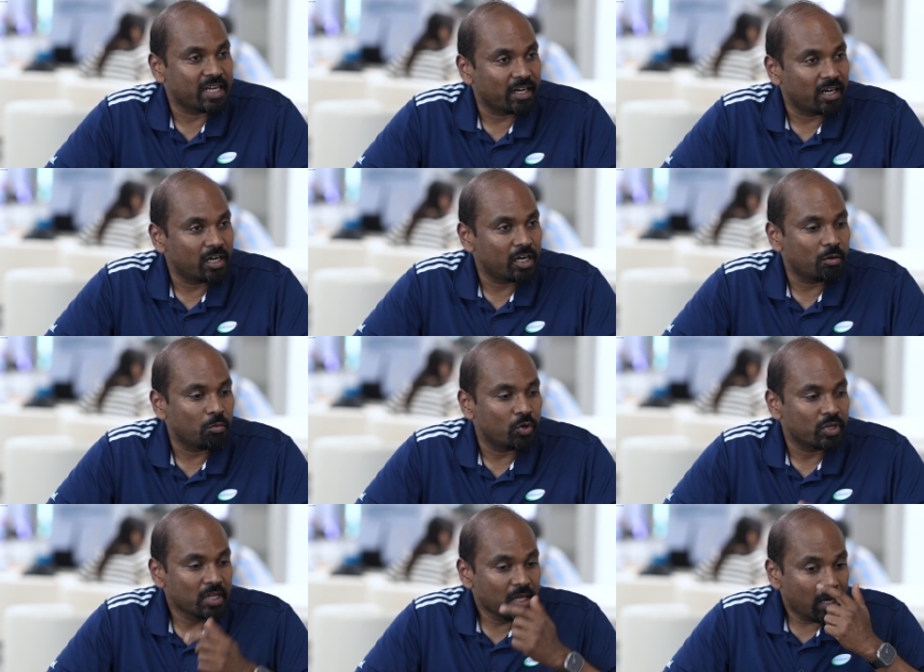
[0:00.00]
I heard
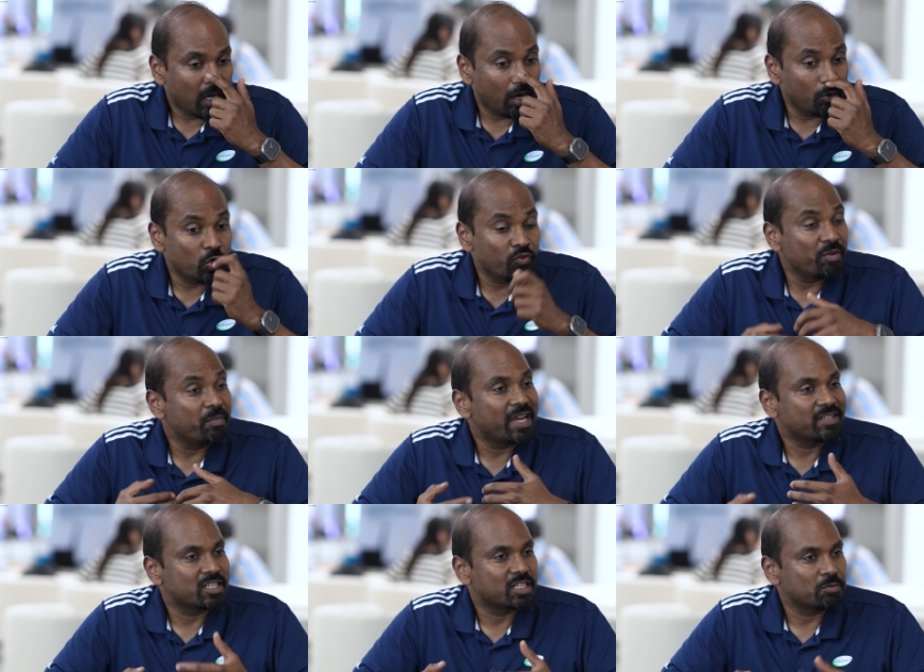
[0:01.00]
about how do we
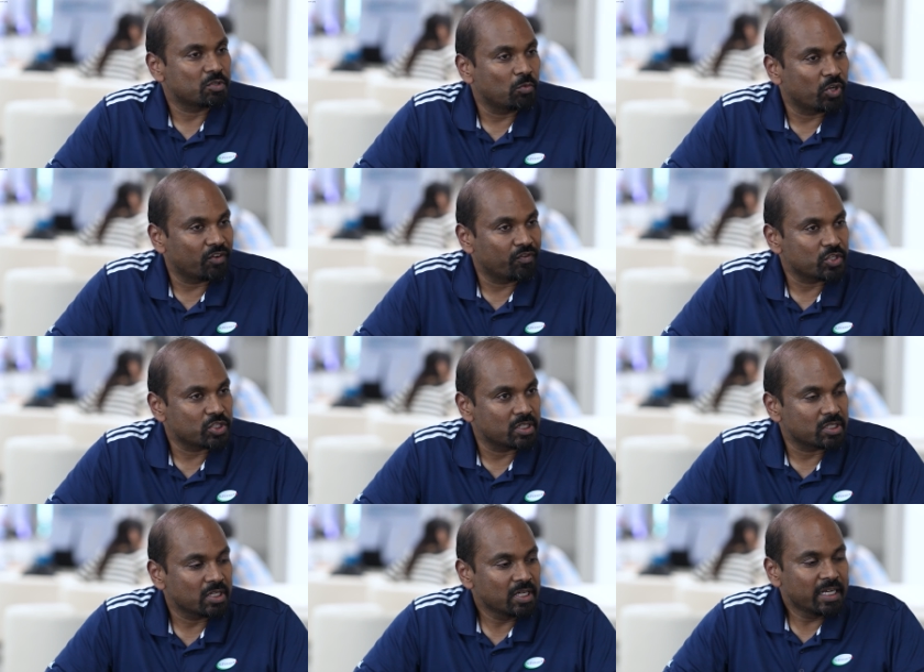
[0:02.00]
make systems more efficient.